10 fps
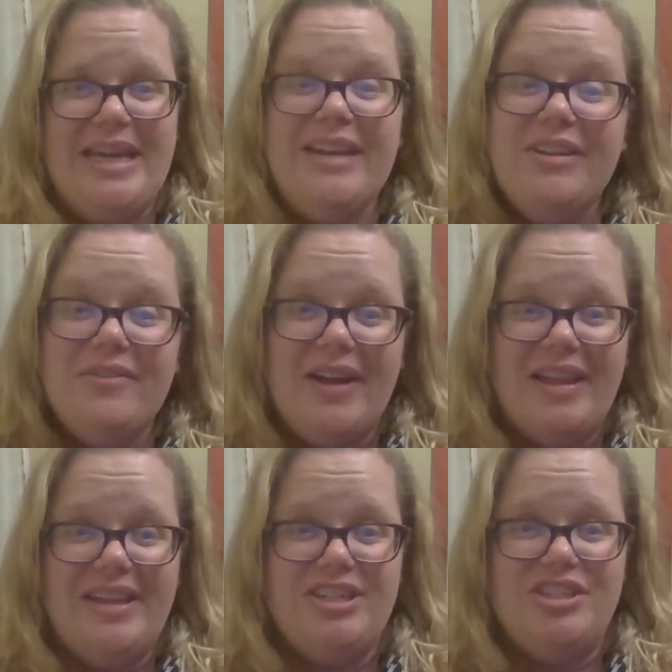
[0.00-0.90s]
in the
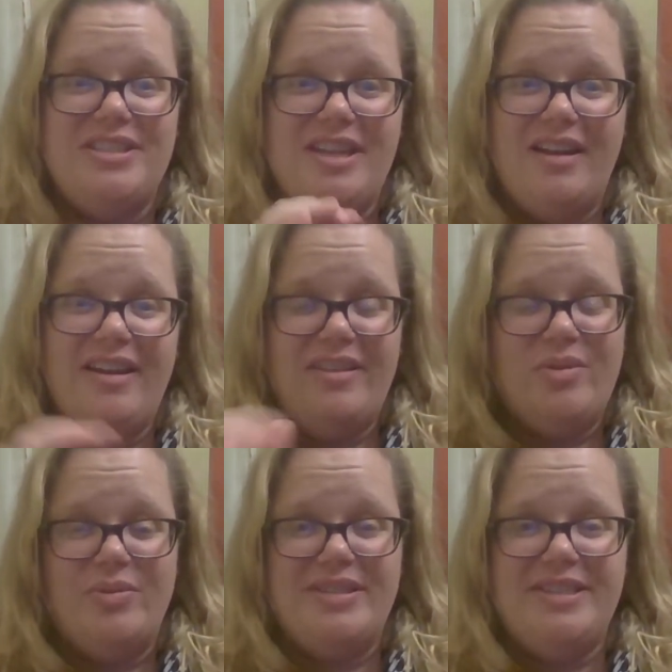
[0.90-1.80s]
violations,
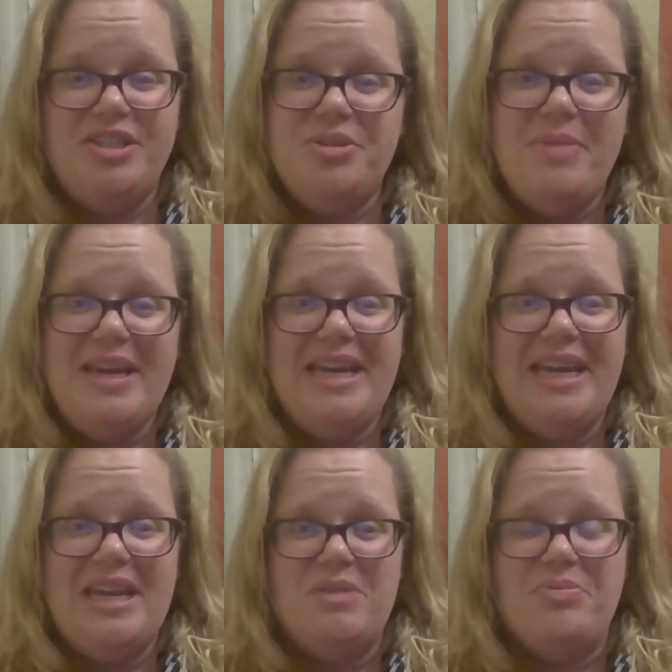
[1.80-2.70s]
unethical decision
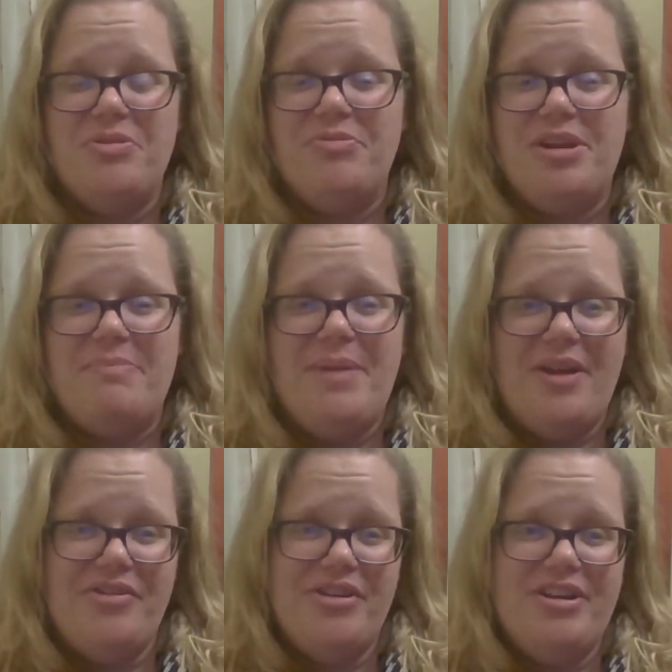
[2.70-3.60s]
making, inappropriate
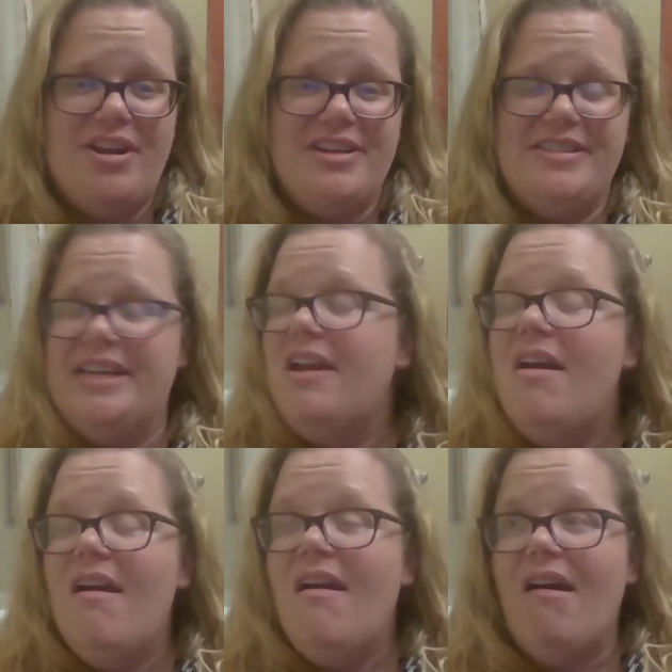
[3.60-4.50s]
boundary crossing,
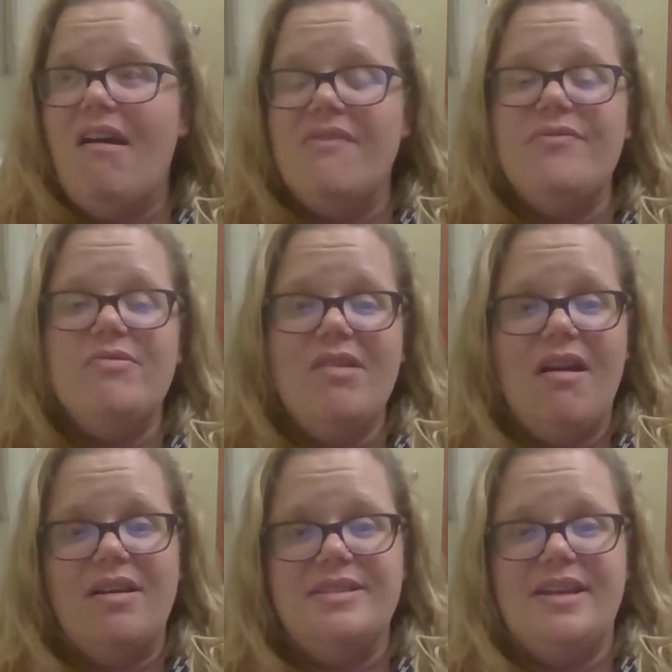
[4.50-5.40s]
harmful
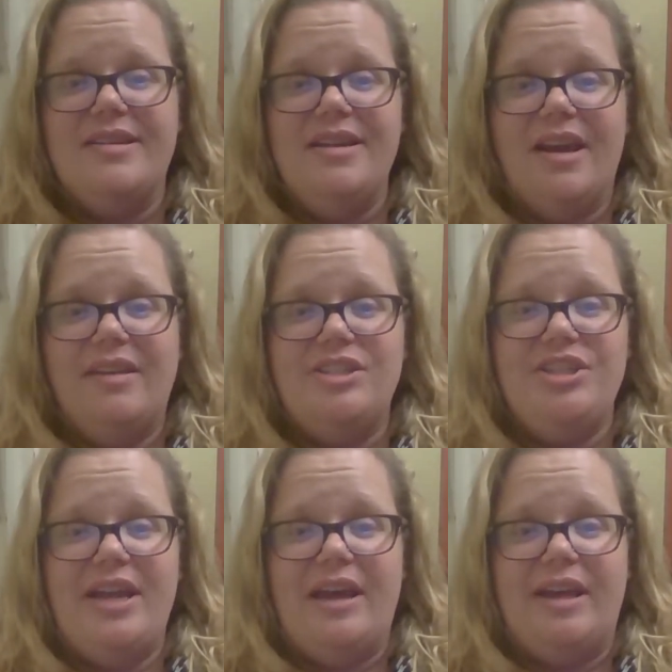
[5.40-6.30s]
conduct,
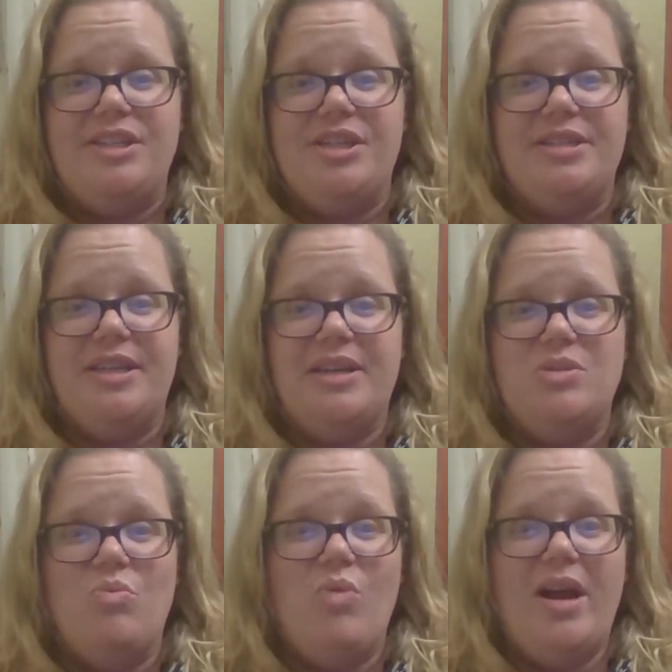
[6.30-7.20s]
negligent actions, as
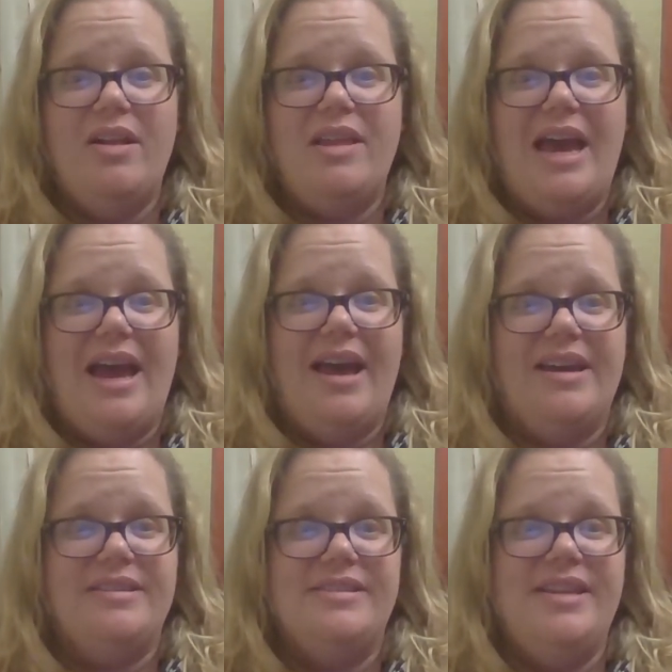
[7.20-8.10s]
well
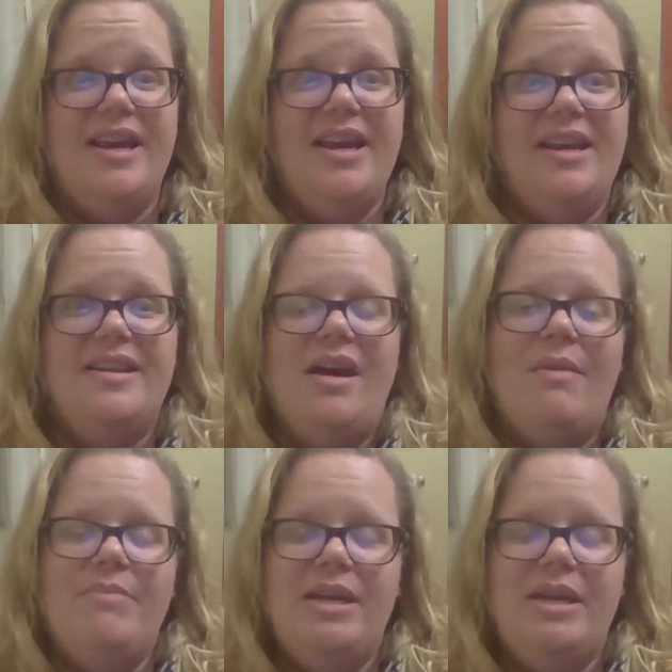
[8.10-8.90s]
as not